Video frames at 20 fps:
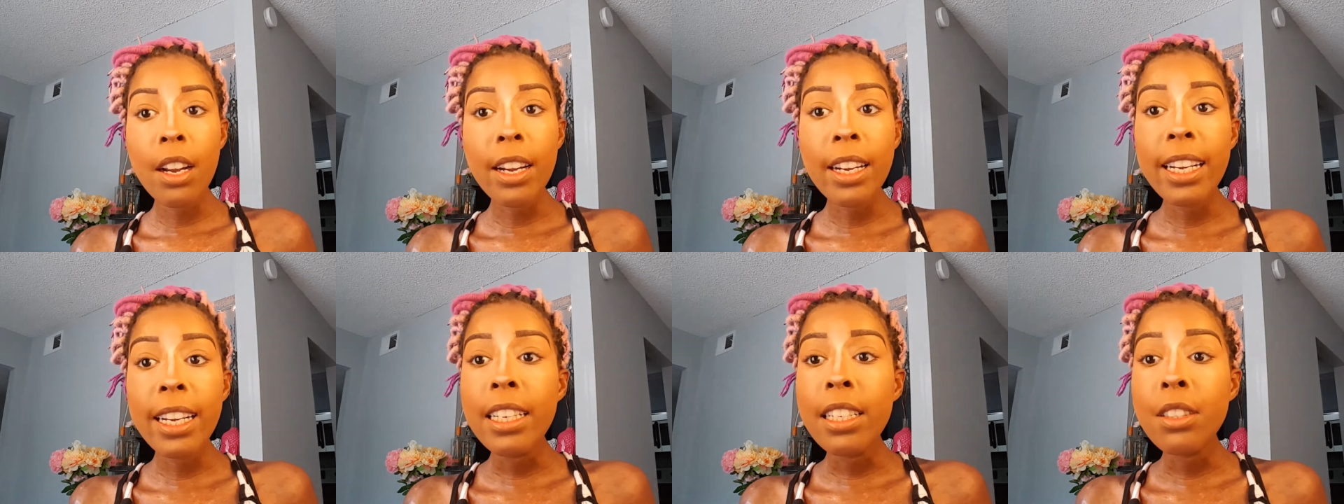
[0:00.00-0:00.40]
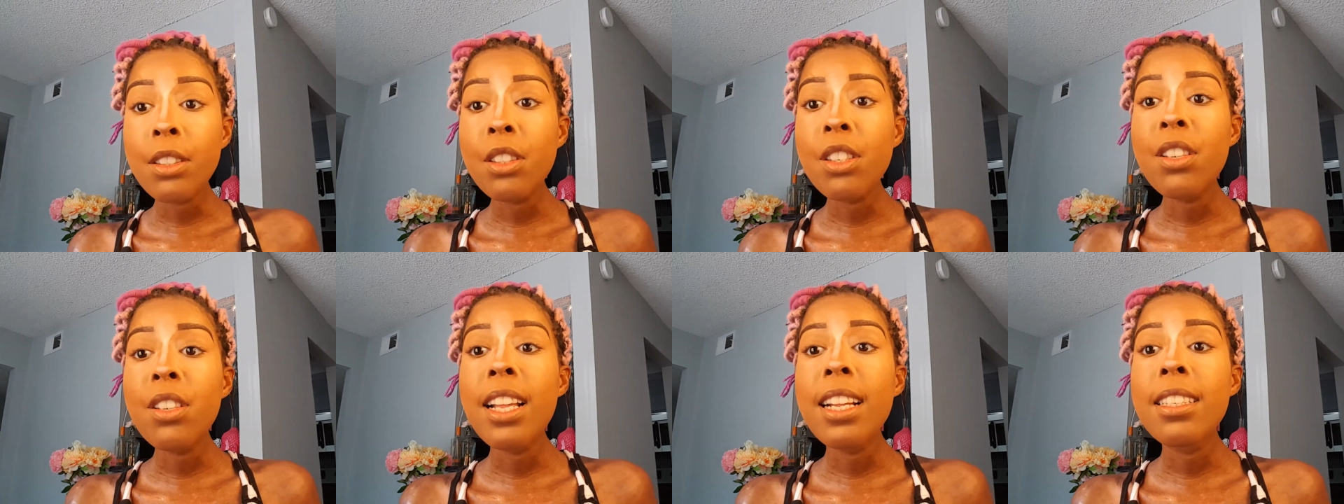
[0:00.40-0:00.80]
All right,
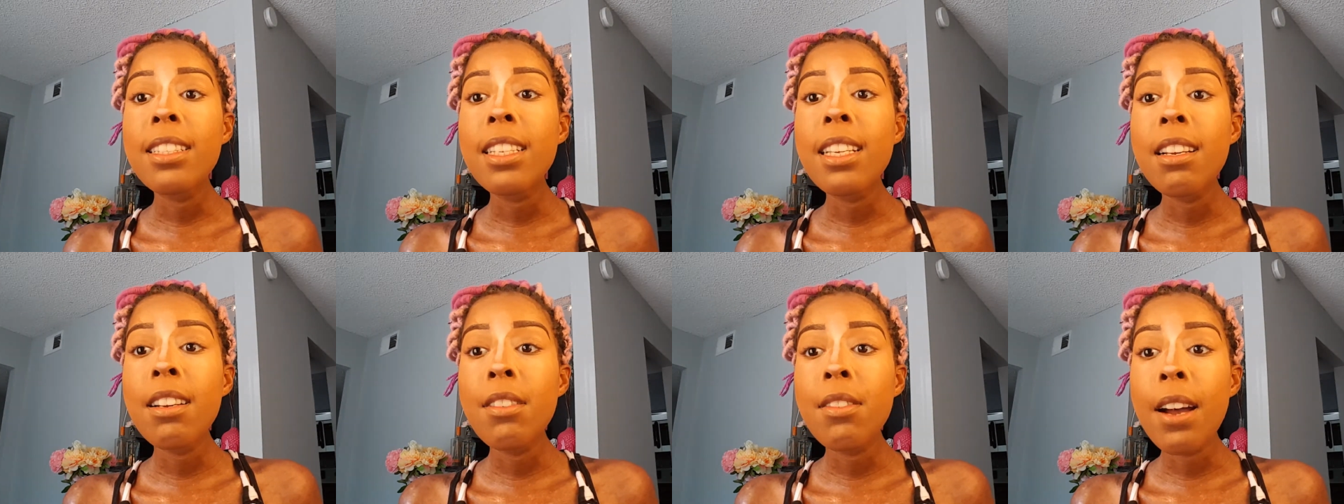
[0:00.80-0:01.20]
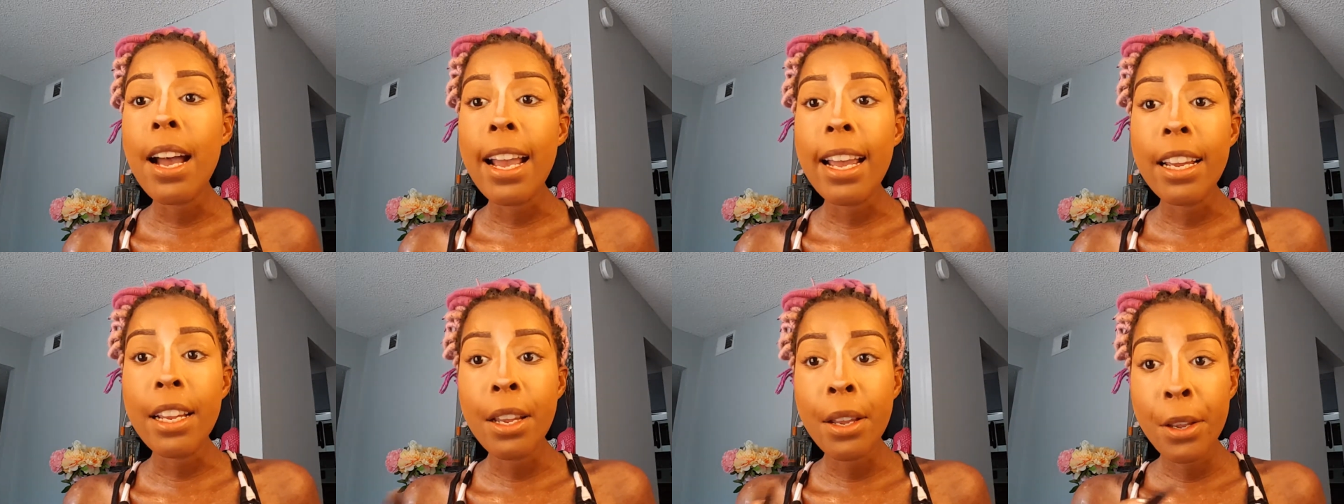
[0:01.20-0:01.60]
and so that's how
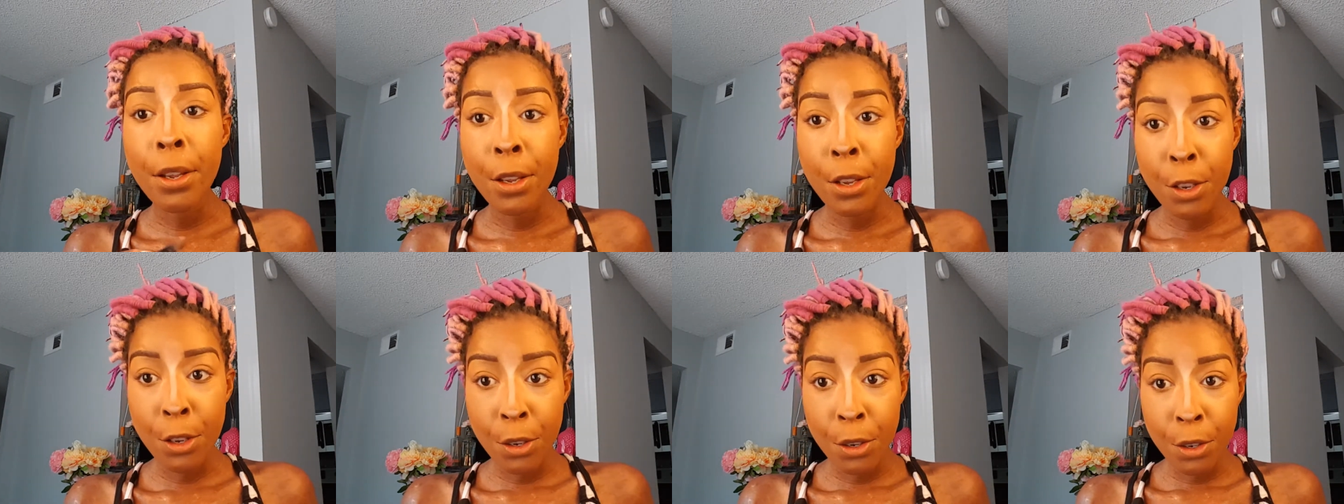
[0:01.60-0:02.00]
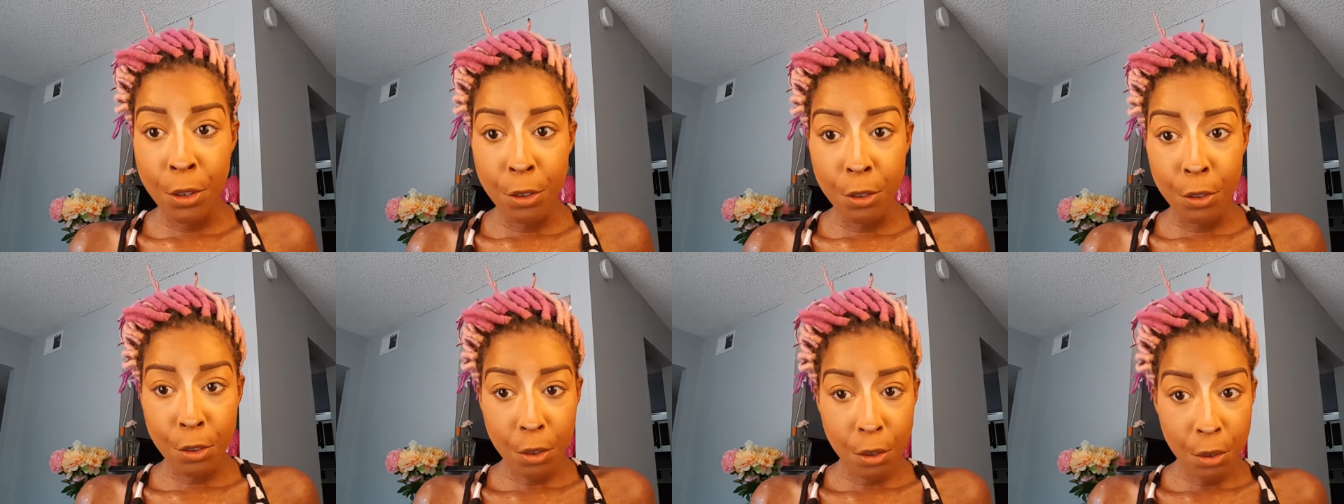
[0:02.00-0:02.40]
I
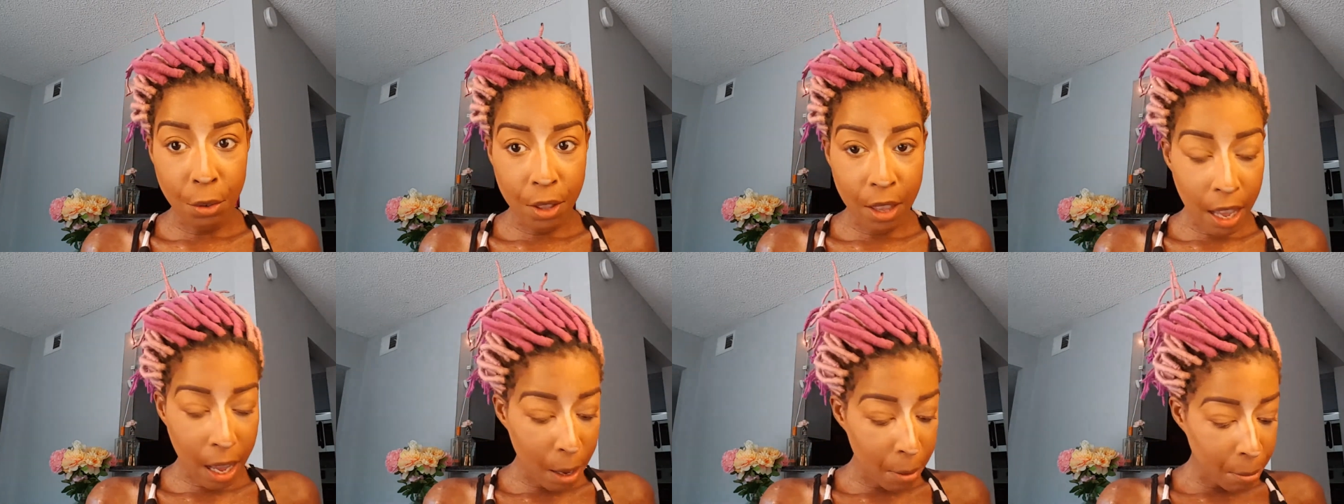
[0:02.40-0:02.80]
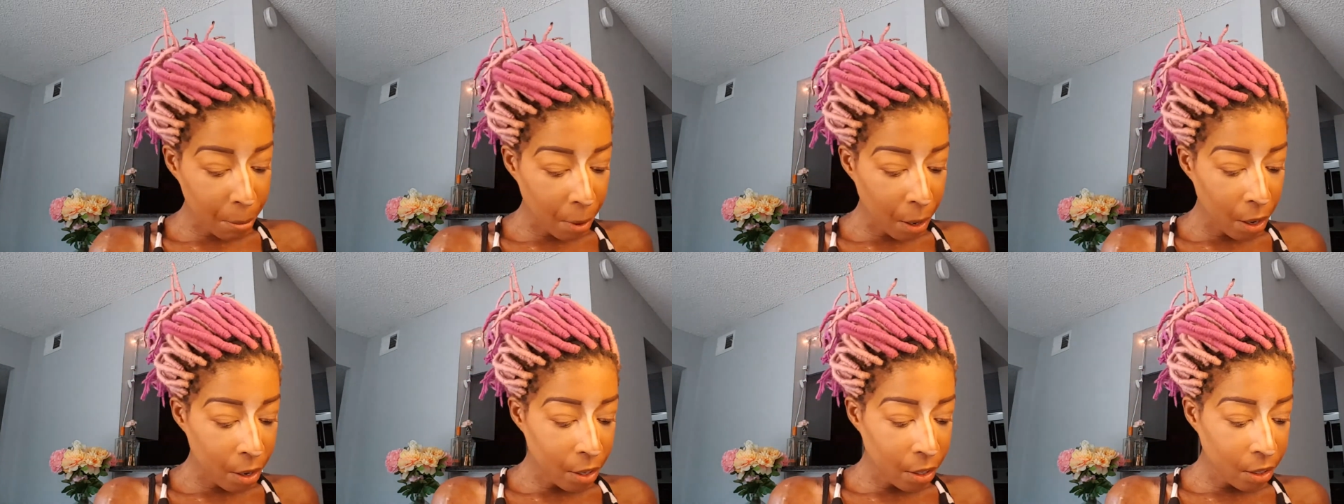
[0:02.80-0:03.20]
do that
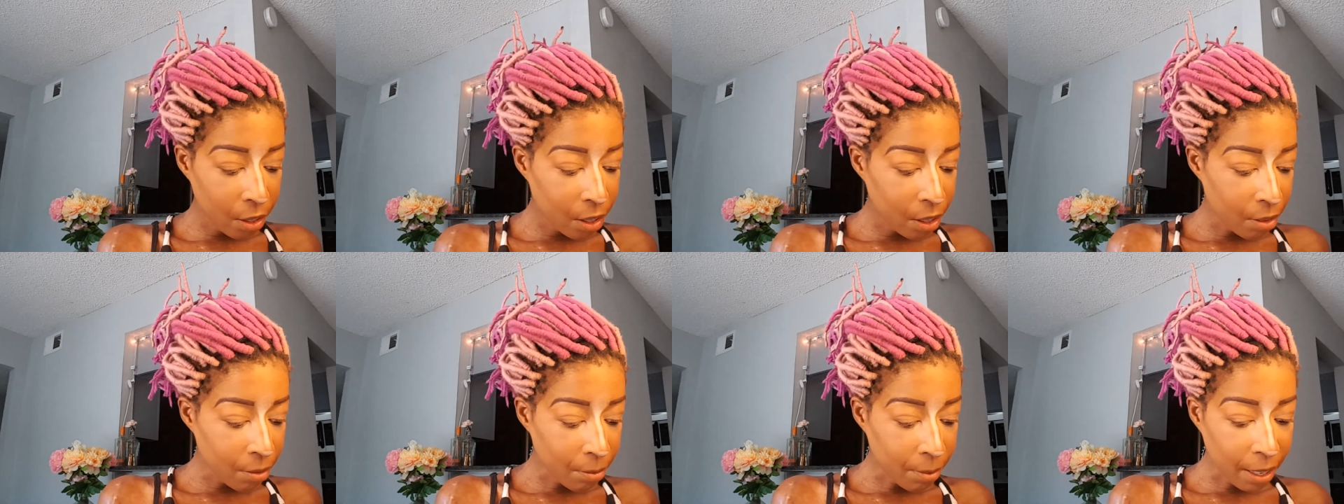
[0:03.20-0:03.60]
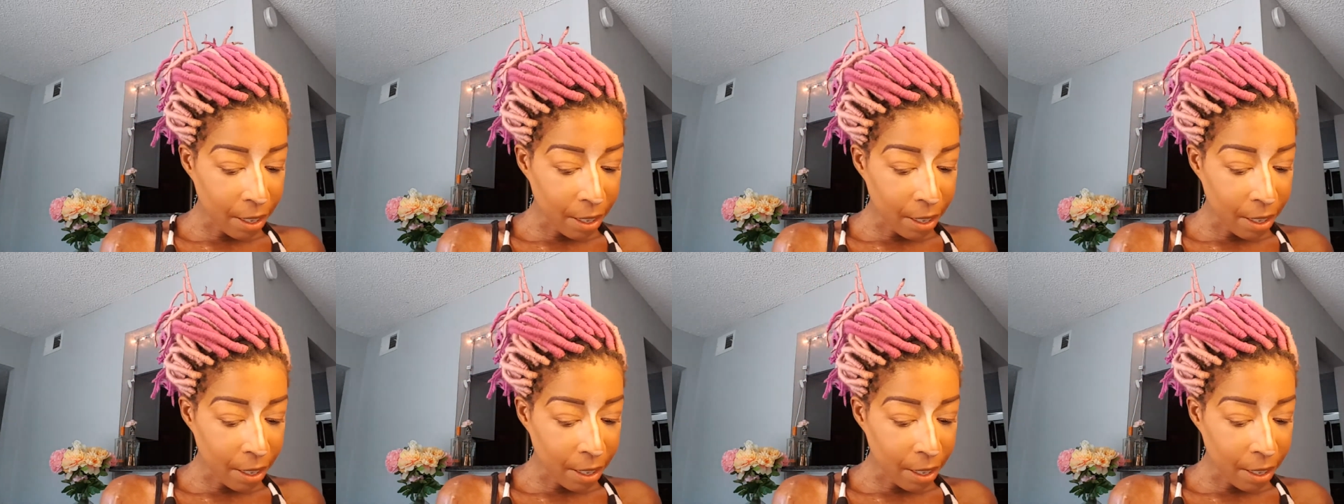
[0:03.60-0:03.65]
part of